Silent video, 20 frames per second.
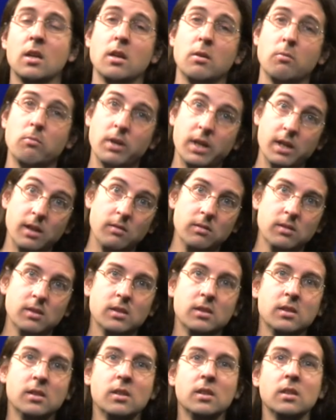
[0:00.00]
Well,
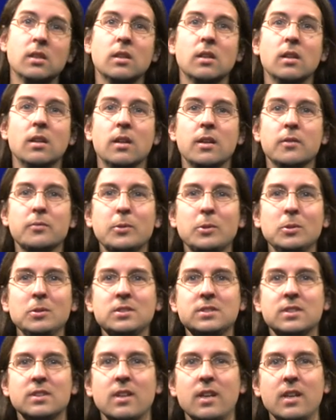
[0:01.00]
of
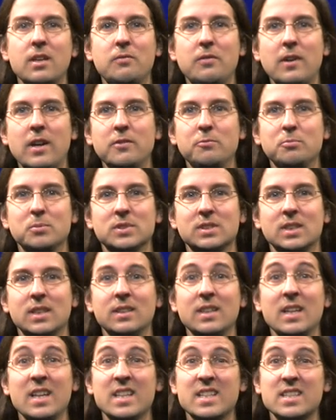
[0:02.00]
course the 95%
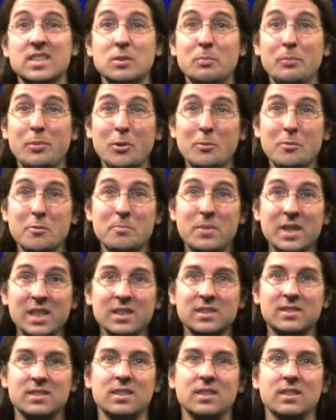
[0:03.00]
is the
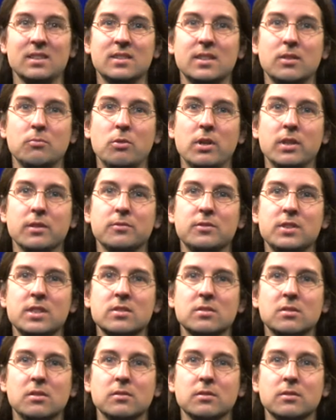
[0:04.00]
probability that one of these
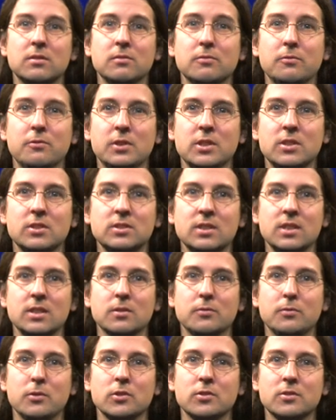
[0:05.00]
confidence
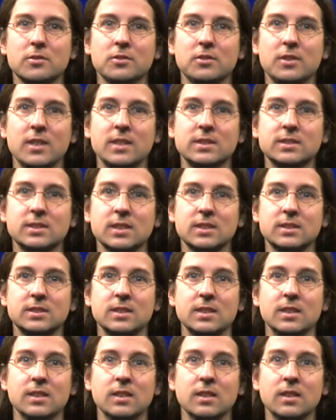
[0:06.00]
intervals contains
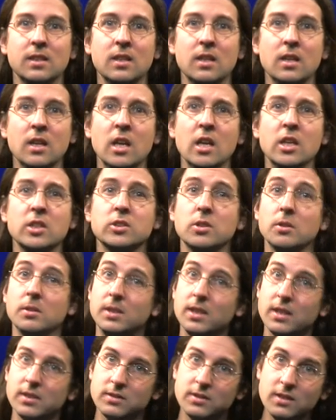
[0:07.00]
60. So it
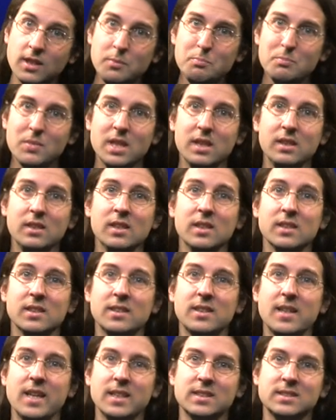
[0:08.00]
does not mean
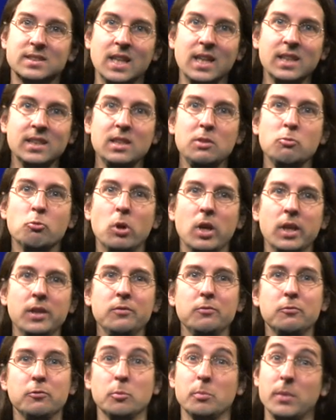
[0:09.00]
that exactly 1
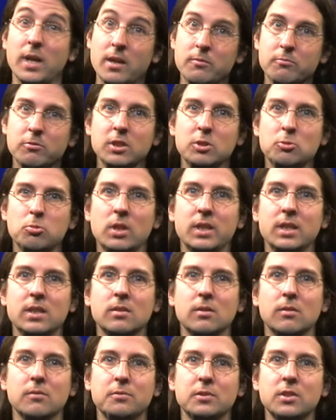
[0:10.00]
from every 20
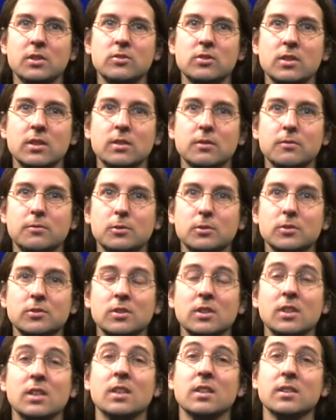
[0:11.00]
confidence intervals
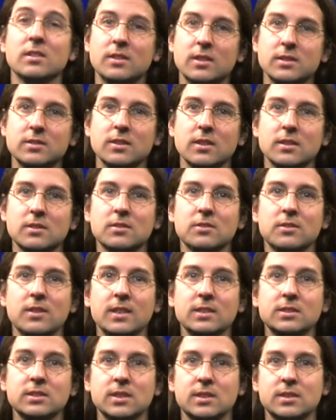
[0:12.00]
does not
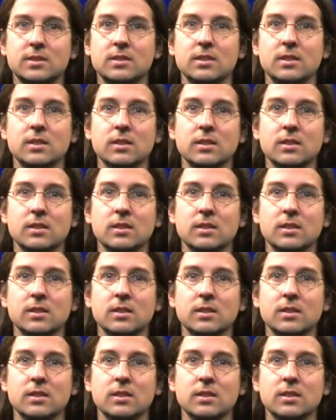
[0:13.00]
contain 60.